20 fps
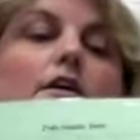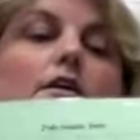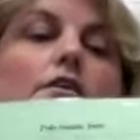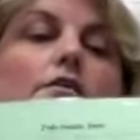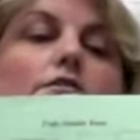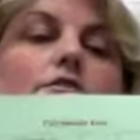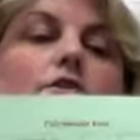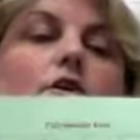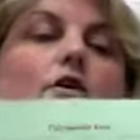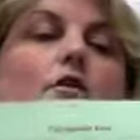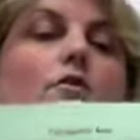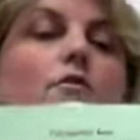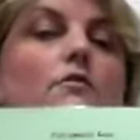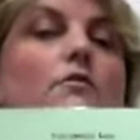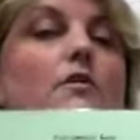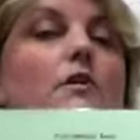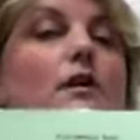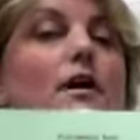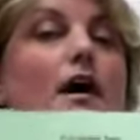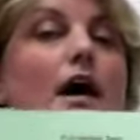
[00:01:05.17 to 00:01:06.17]
So,
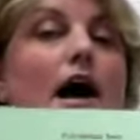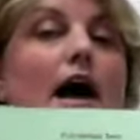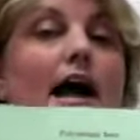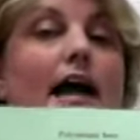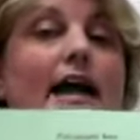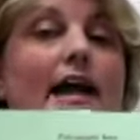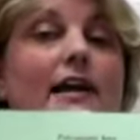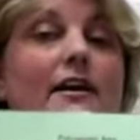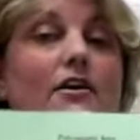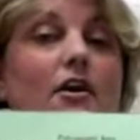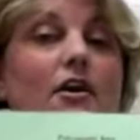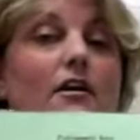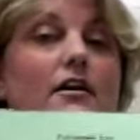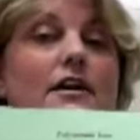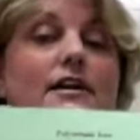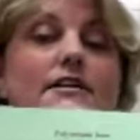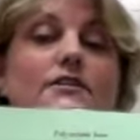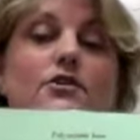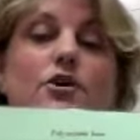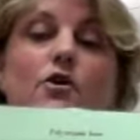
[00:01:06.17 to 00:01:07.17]
I had
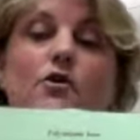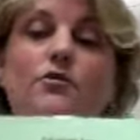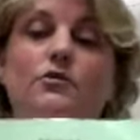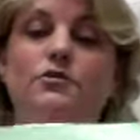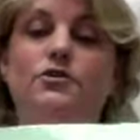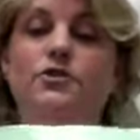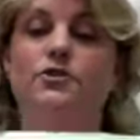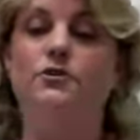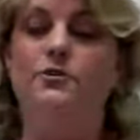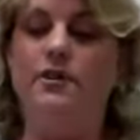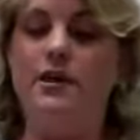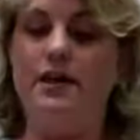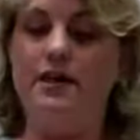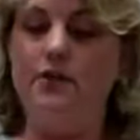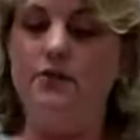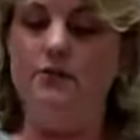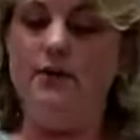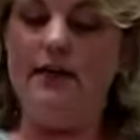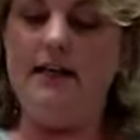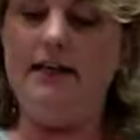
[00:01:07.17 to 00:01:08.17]
already told you that
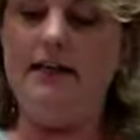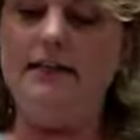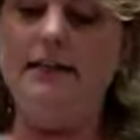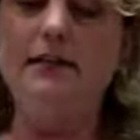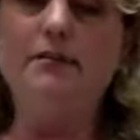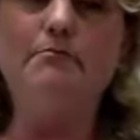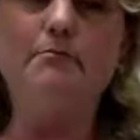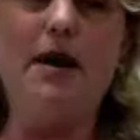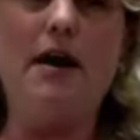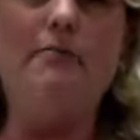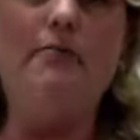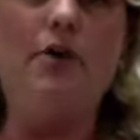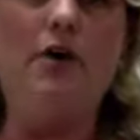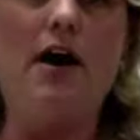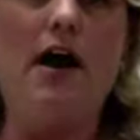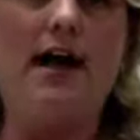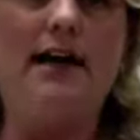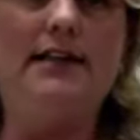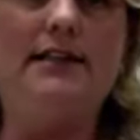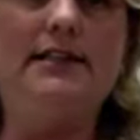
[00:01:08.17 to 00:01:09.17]
you needed to
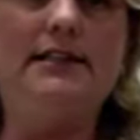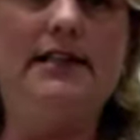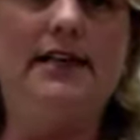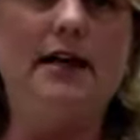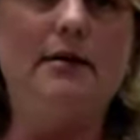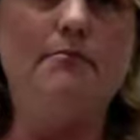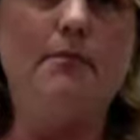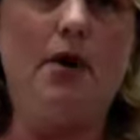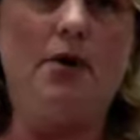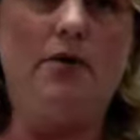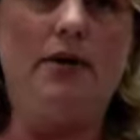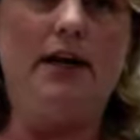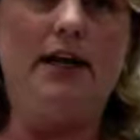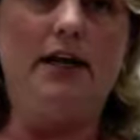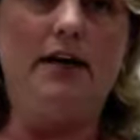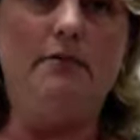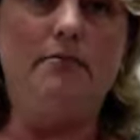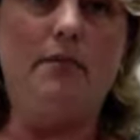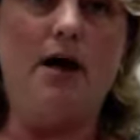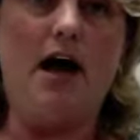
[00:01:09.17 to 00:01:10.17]
memorize the
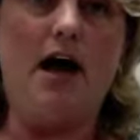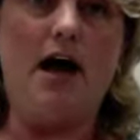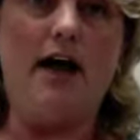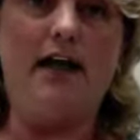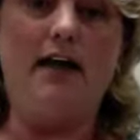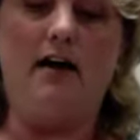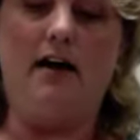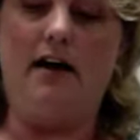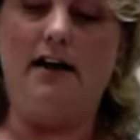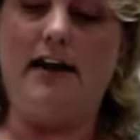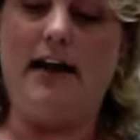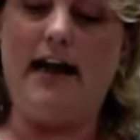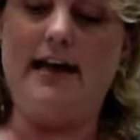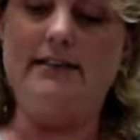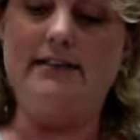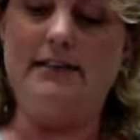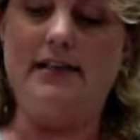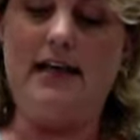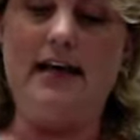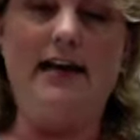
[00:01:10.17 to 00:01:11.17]
ammonium ion
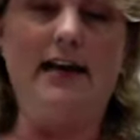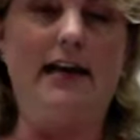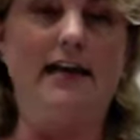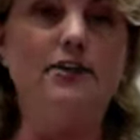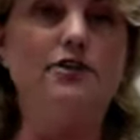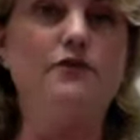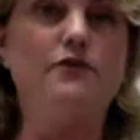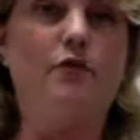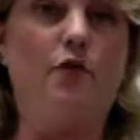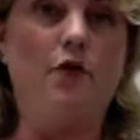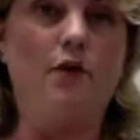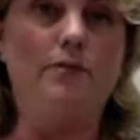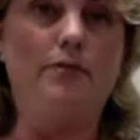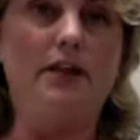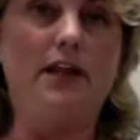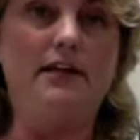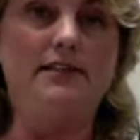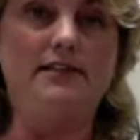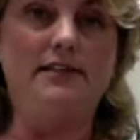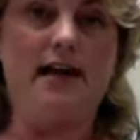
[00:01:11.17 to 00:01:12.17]
as the NH4
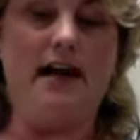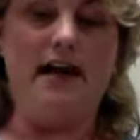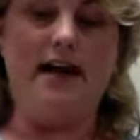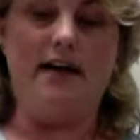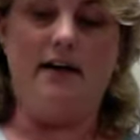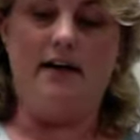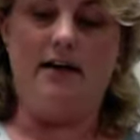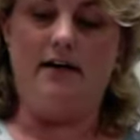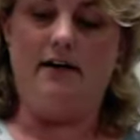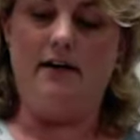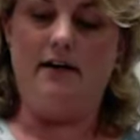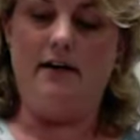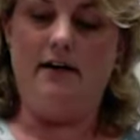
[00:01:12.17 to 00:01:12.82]
plus ion.